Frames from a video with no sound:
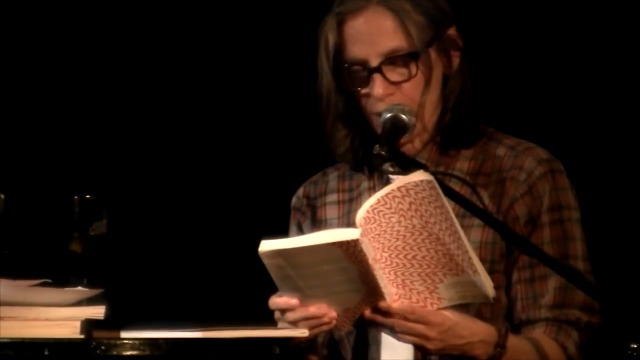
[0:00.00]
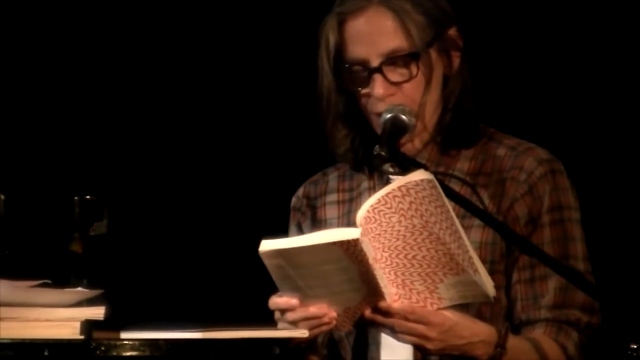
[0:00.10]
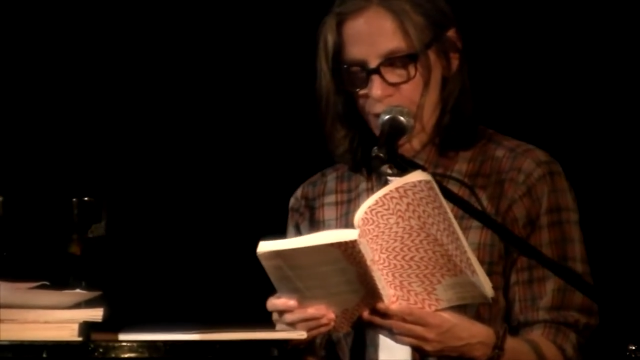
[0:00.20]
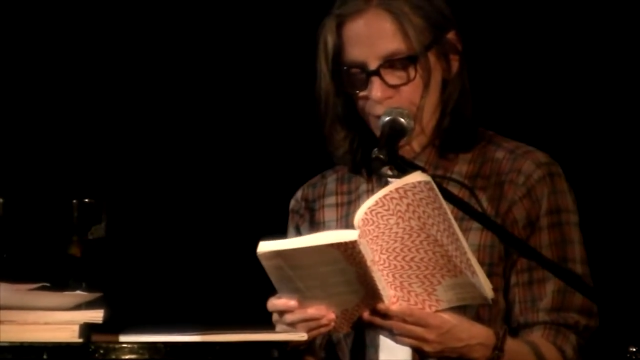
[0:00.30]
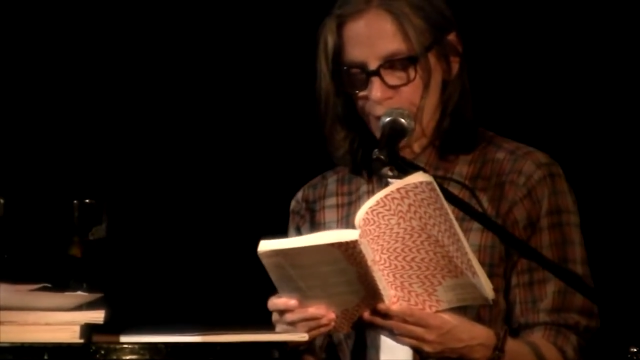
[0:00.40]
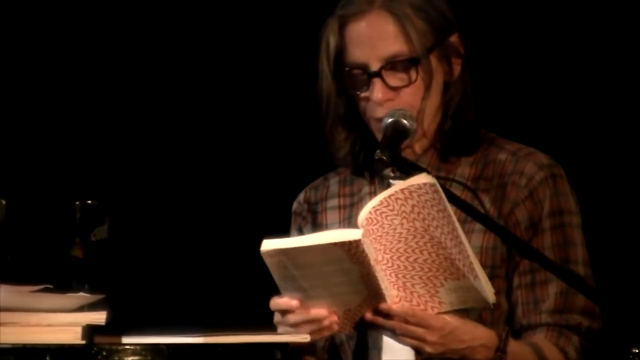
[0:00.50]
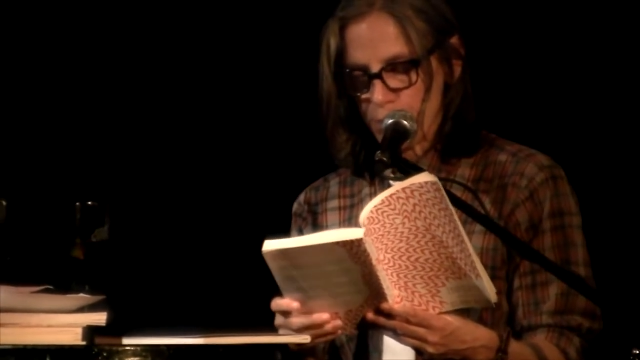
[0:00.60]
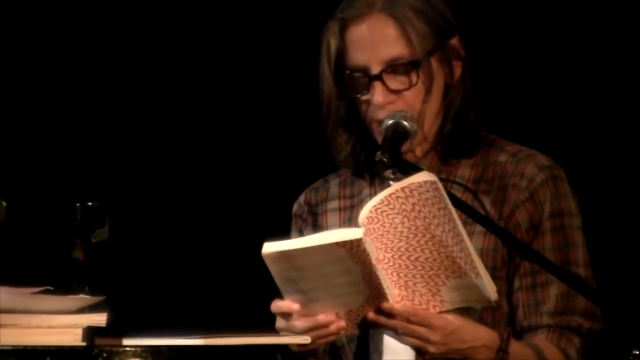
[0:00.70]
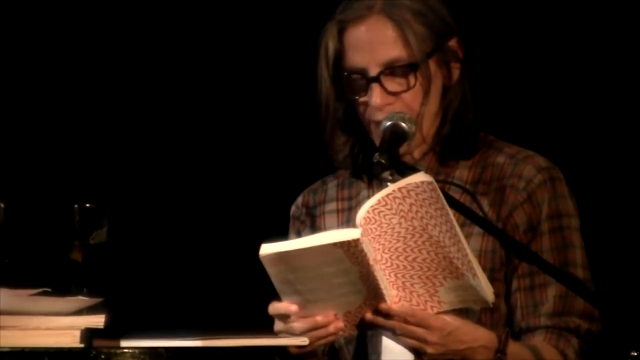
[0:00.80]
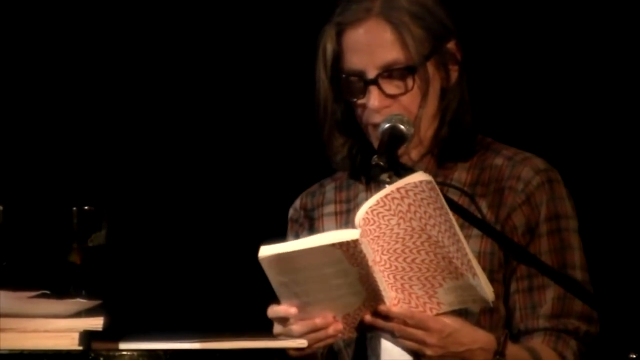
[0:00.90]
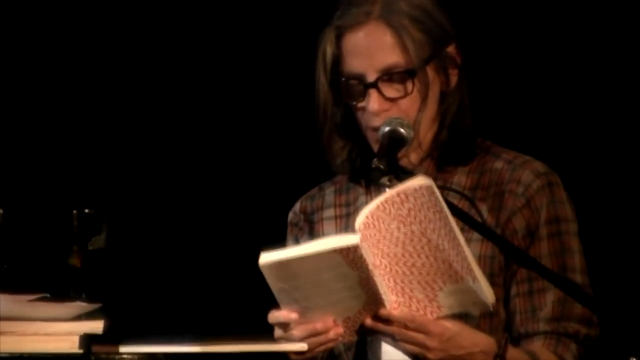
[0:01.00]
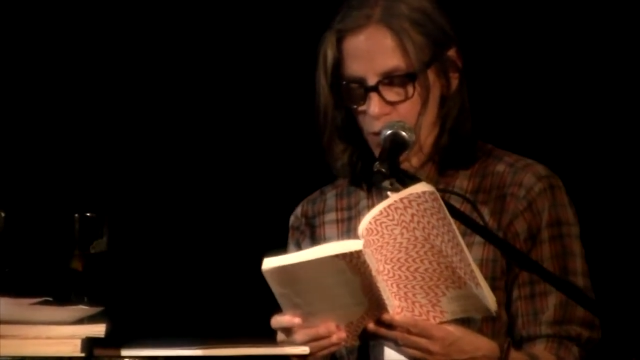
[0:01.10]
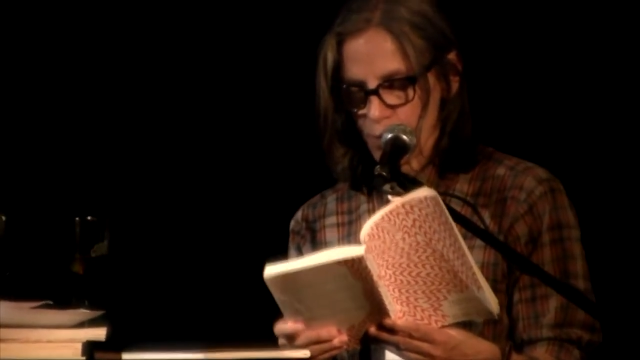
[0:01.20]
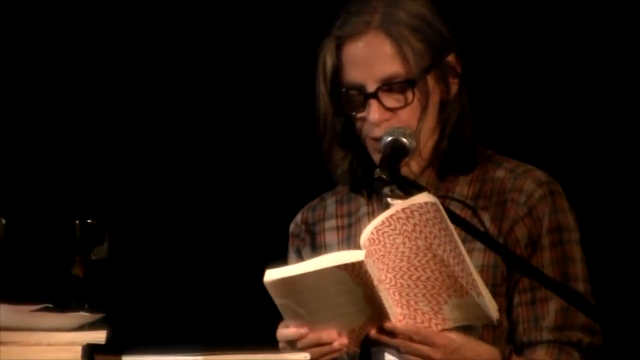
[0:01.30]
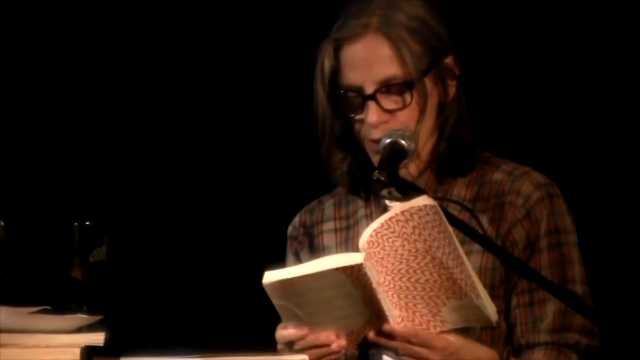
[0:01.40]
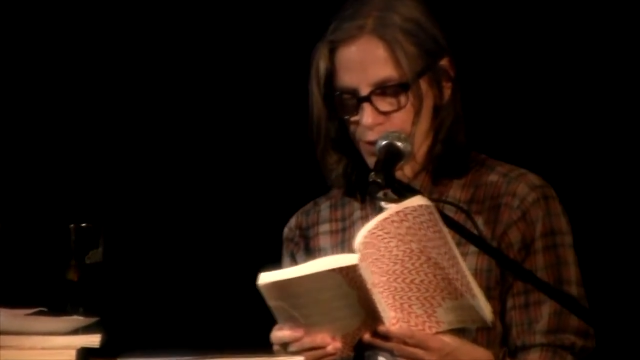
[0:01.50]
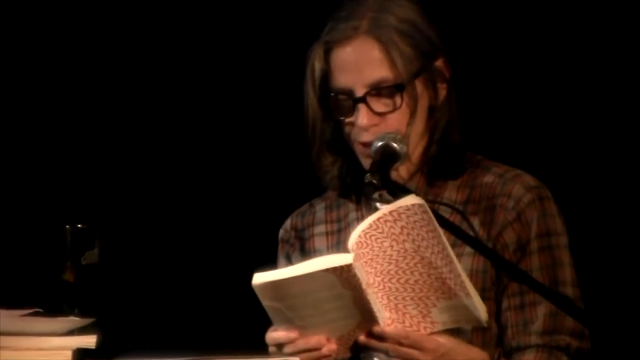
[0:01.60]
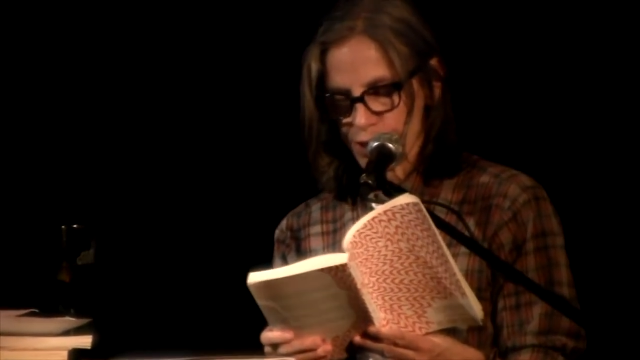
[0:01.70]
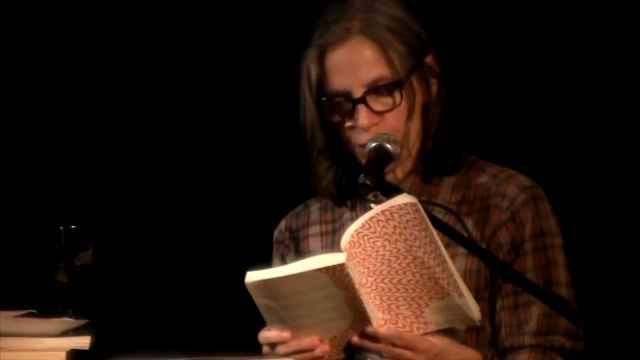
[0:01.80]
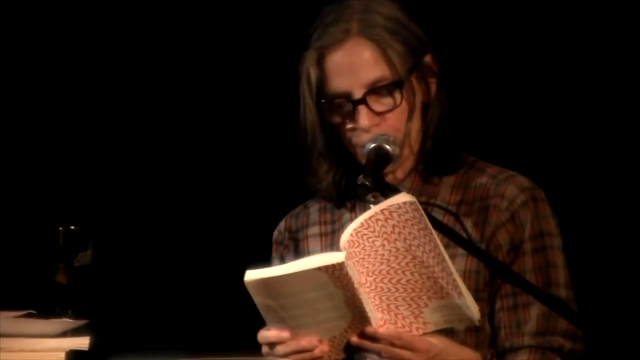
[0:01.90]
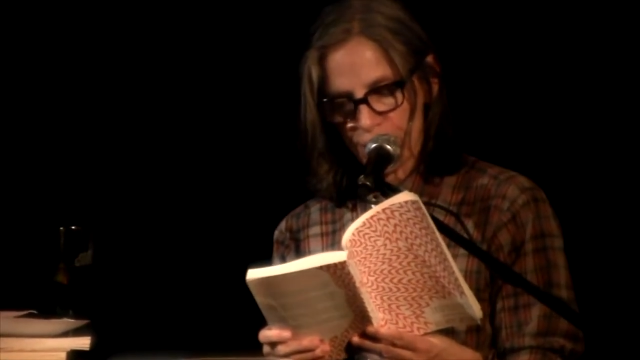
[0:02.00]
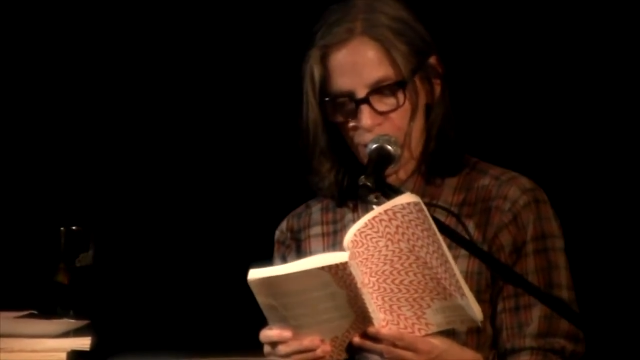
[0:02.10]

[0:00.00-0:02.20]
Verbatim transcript: her strange manic hopes and her stupid